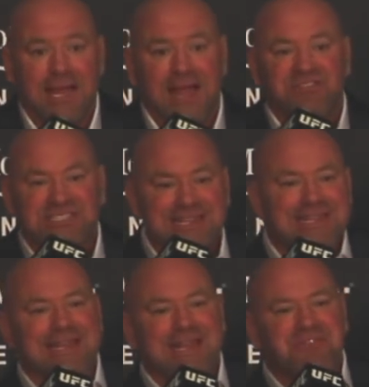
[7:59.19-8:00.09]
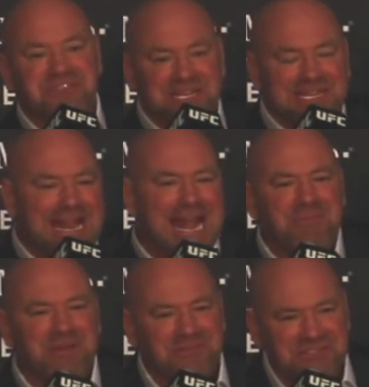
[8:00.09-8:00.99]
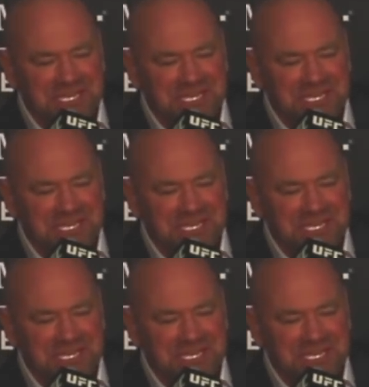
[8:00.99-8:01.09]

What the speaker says: I've seen it. I've seen it happen. I've